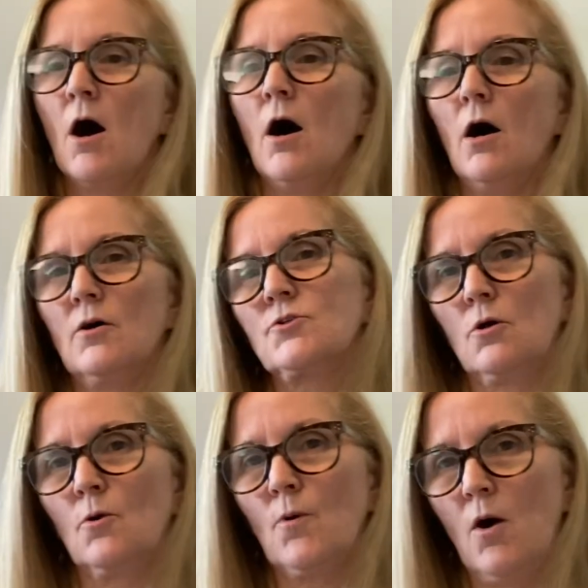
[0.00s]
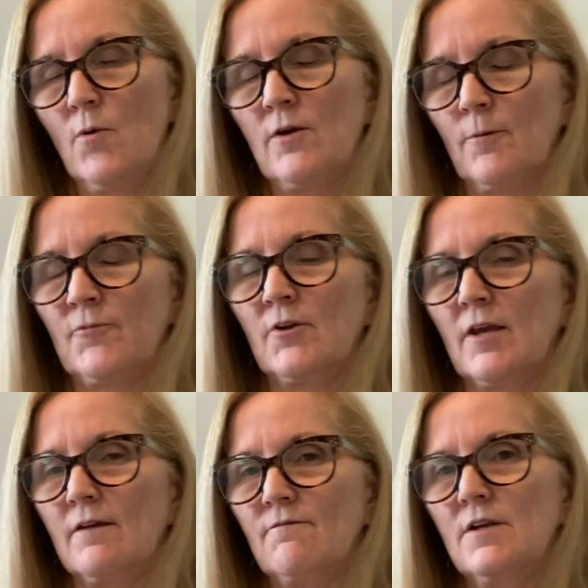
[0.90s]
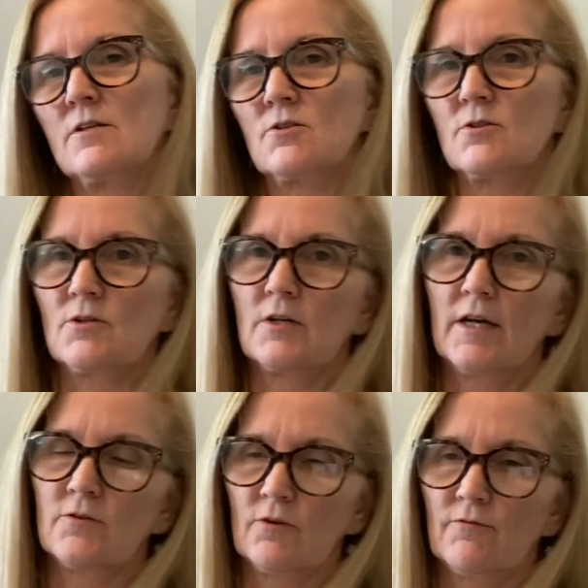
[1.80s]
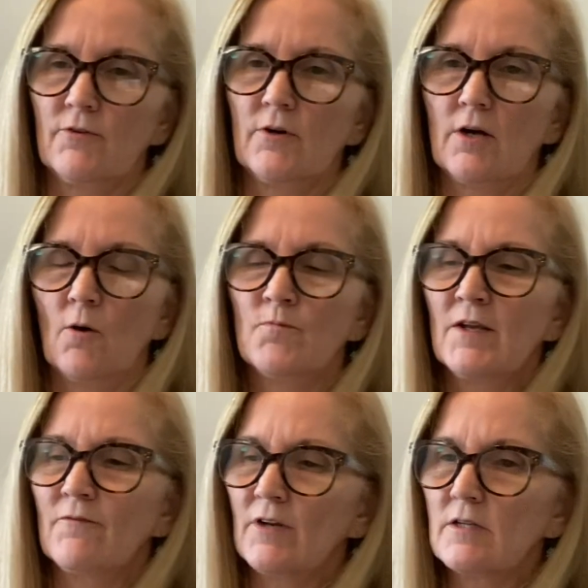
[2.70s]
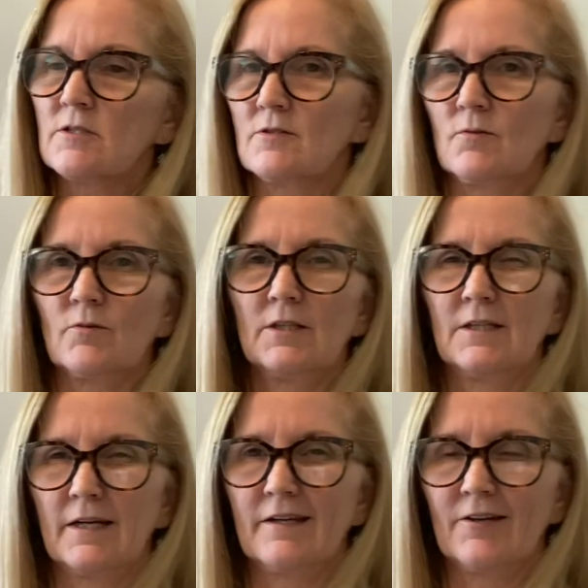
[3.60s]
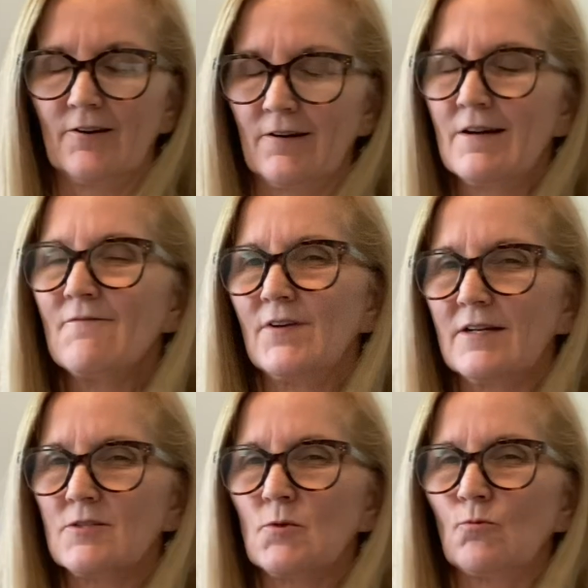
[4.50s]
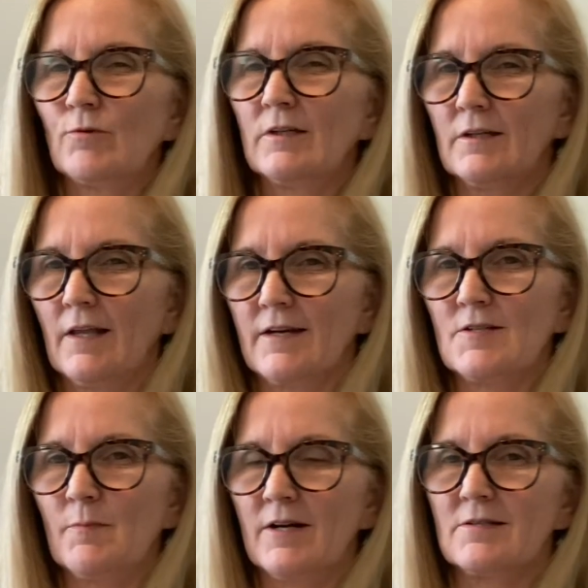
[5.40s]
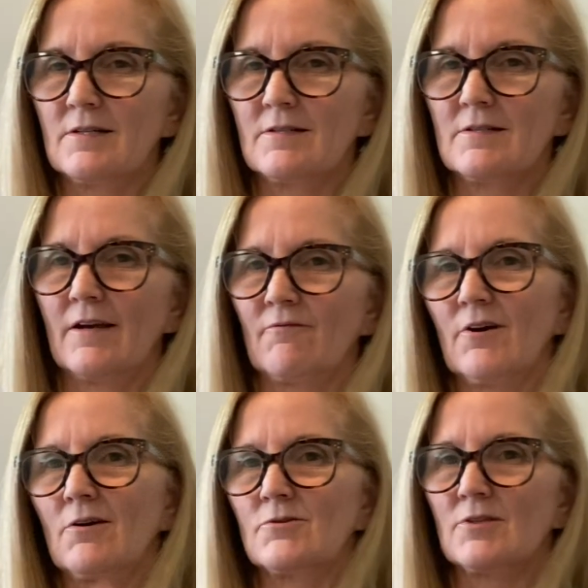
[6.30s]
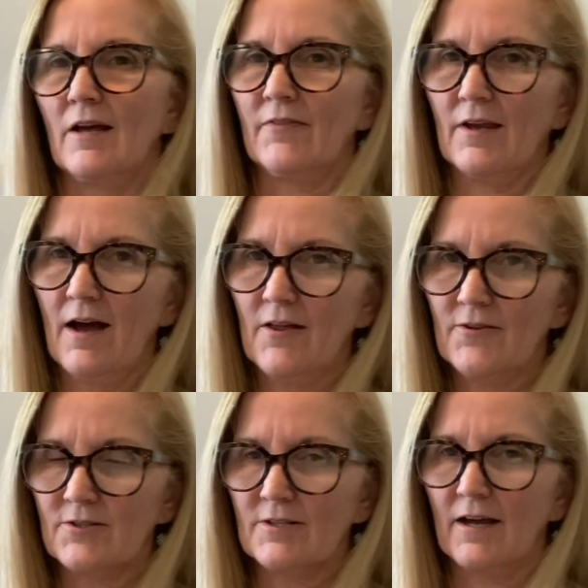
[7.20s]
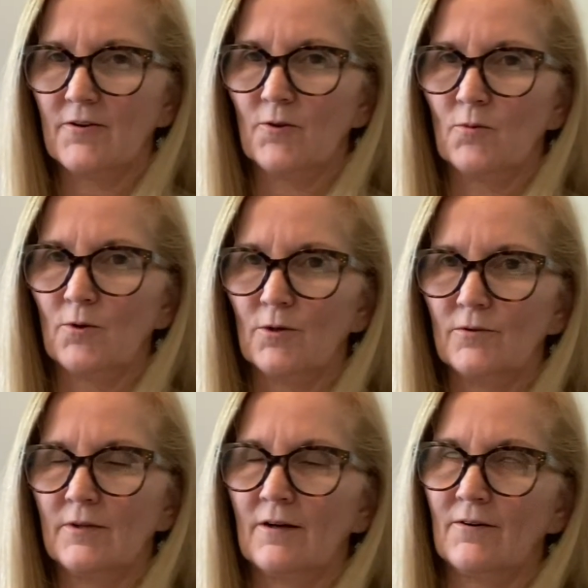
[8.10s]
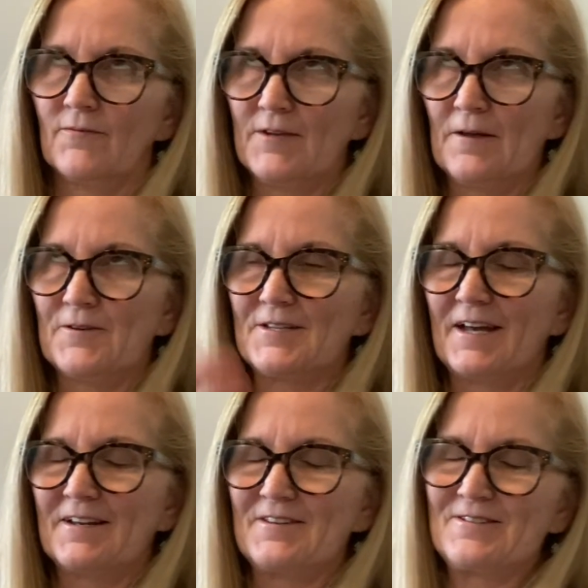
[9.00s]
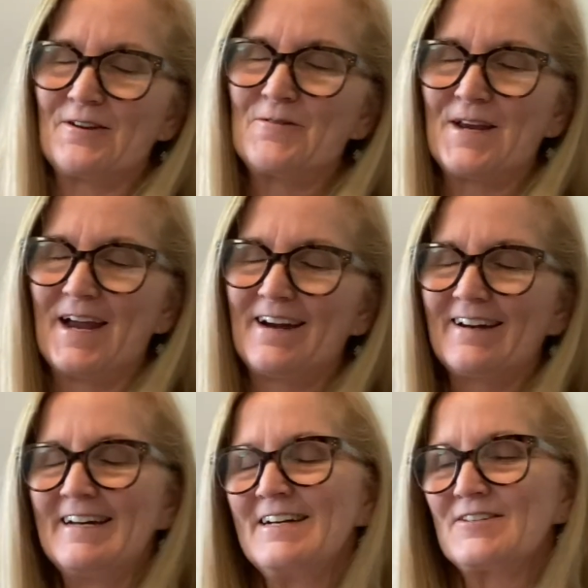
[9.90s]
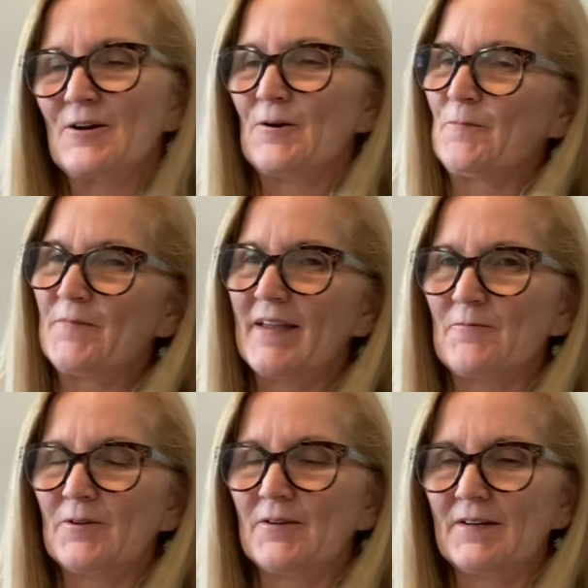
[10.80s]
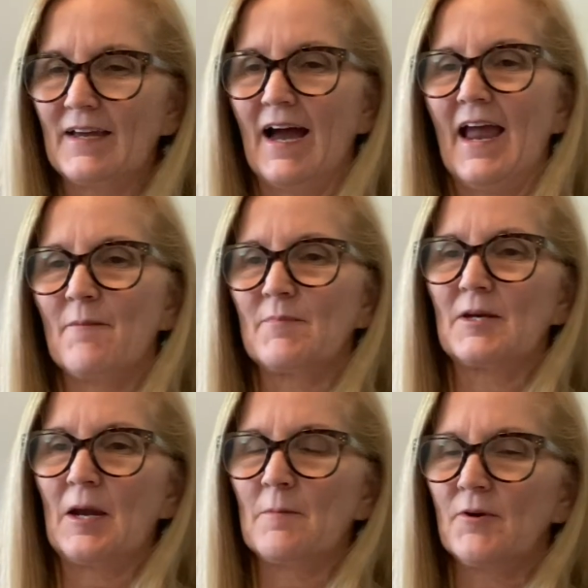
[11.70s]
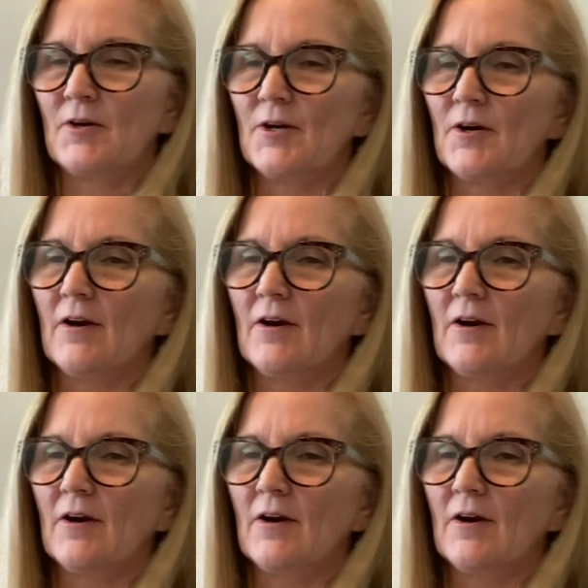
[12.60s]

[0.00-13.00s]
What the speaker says: Also, a week from today, Venus is going to enter Virgo. Venus doesn't really like it here. Venus really likes Pisces, and Virgo's out the other side of the world, or the other side of the zodiac. So not really a happy camper here.